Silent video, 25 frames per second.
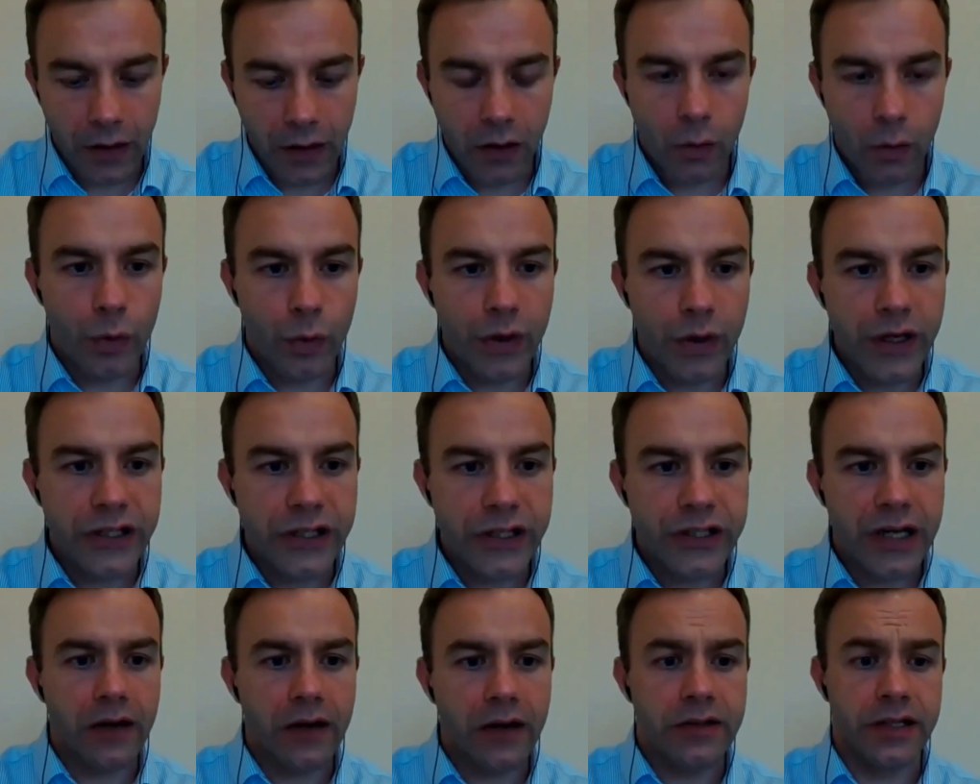
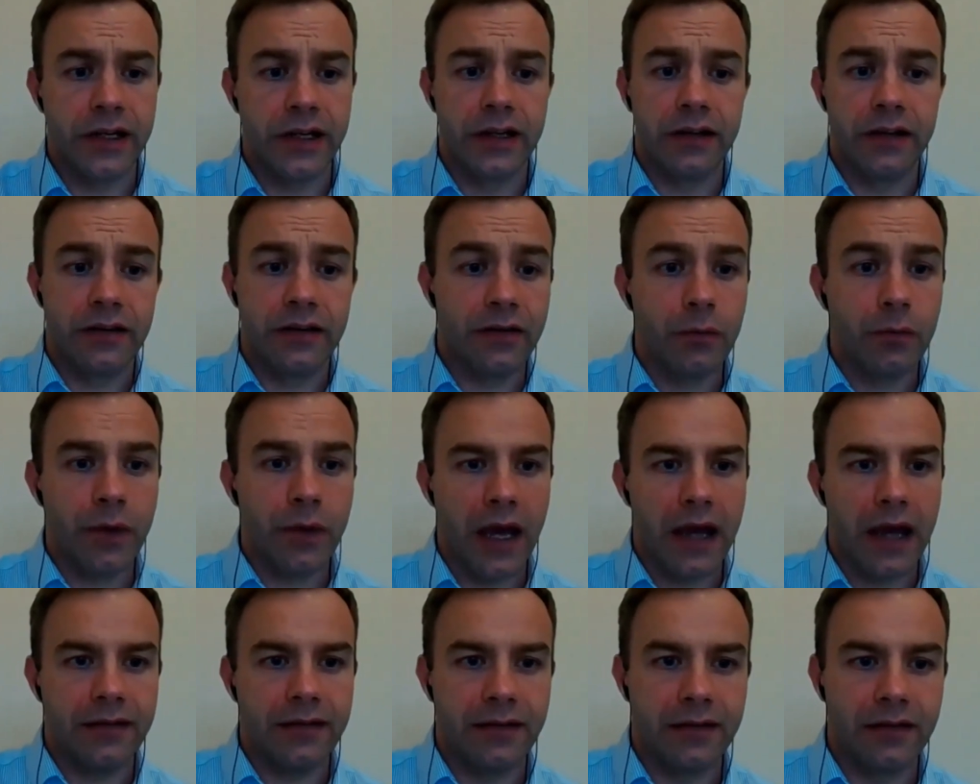reach out to, in some
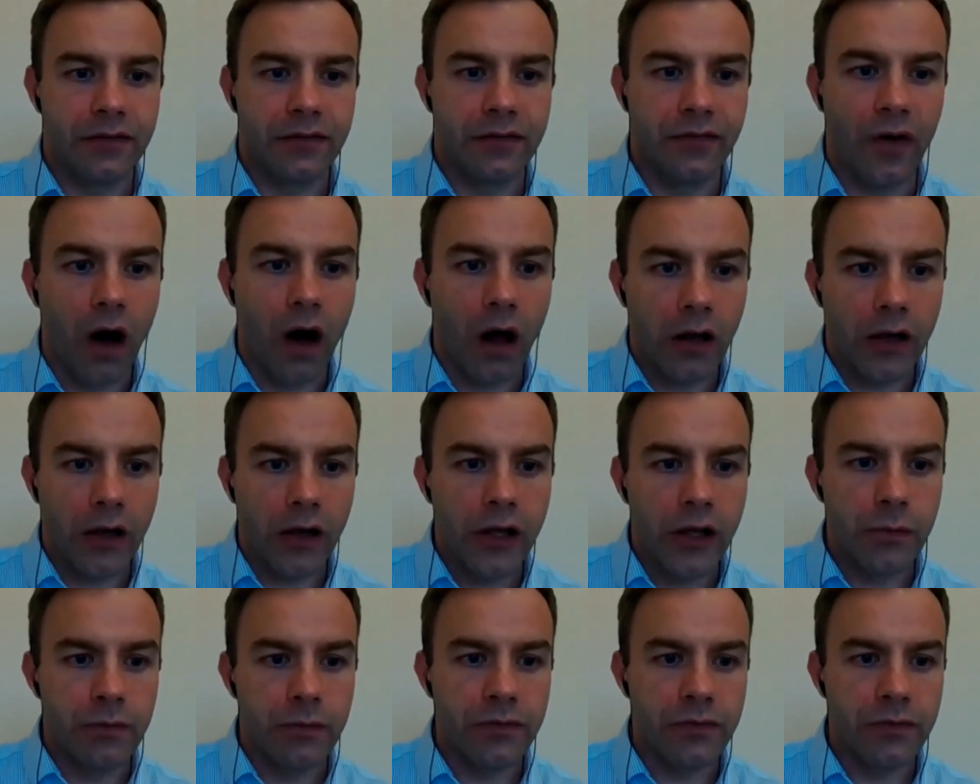cases,
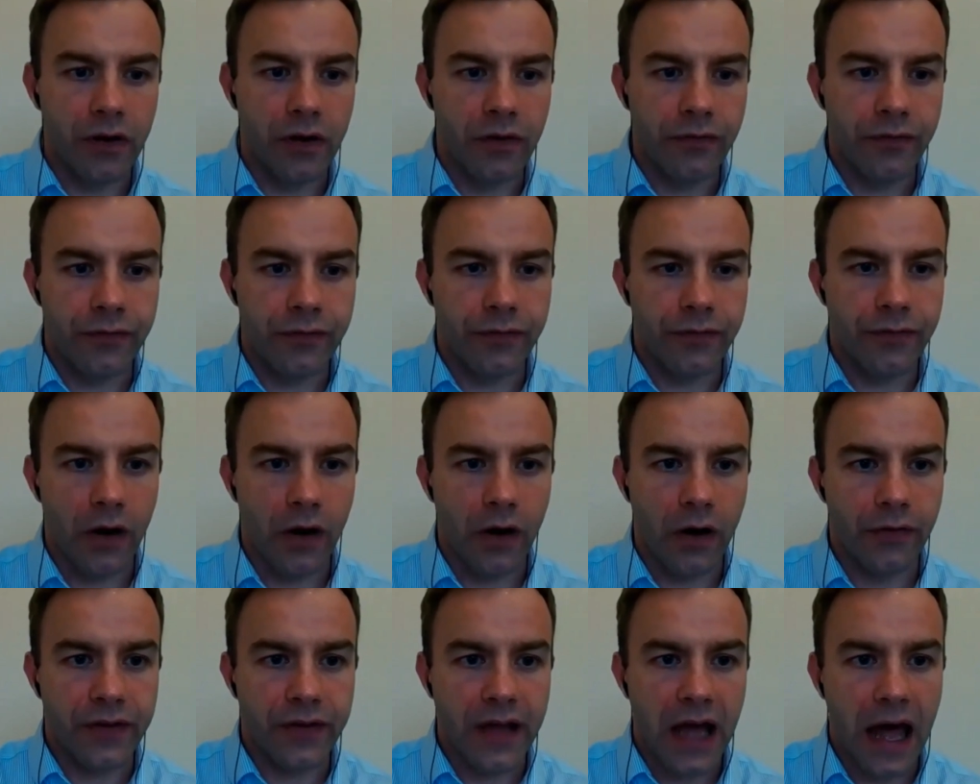volumes of
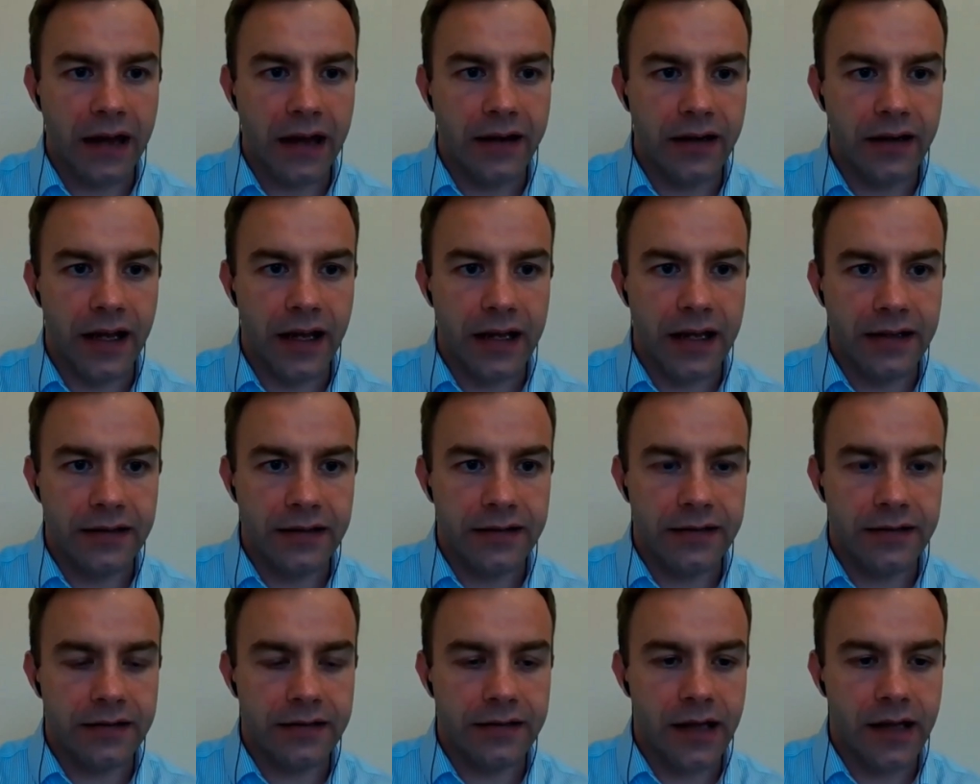
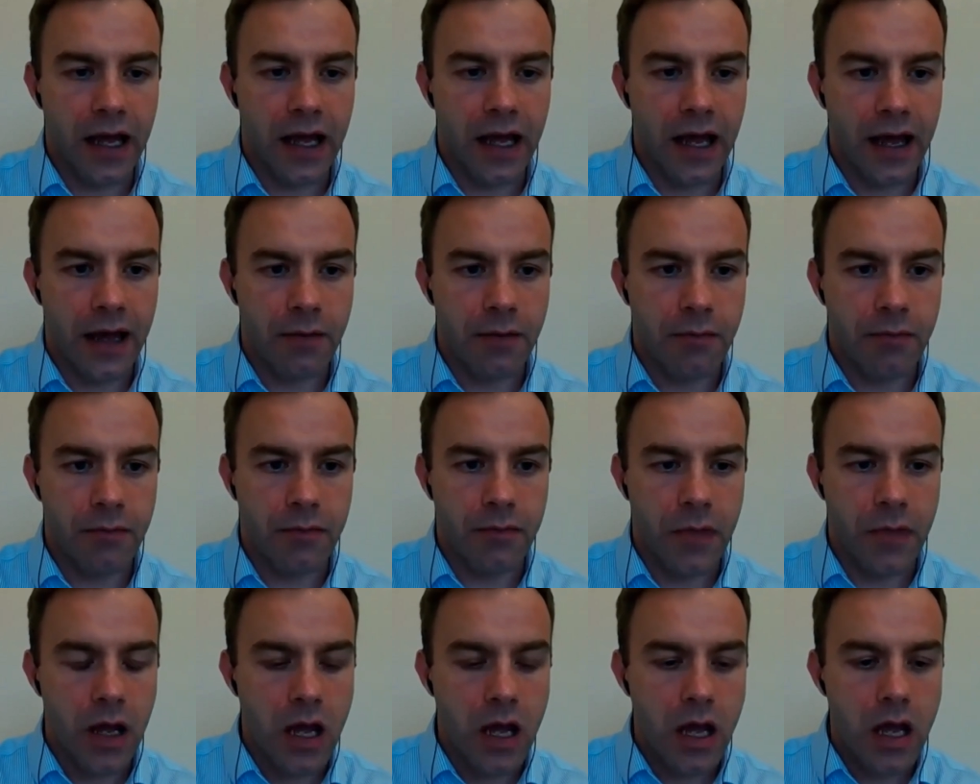candidates and